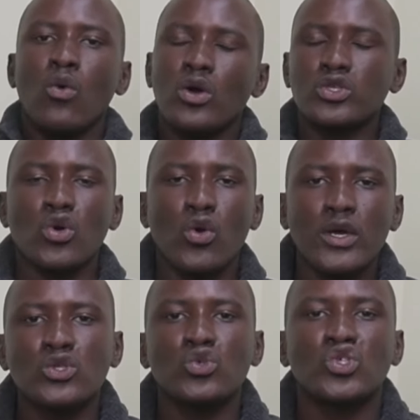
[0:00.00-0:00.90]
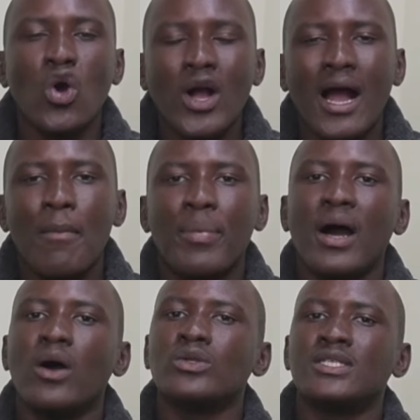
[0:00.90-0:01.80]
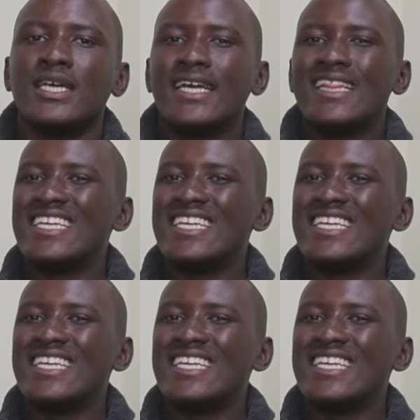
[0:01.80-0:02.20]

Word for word: We're also going to talk about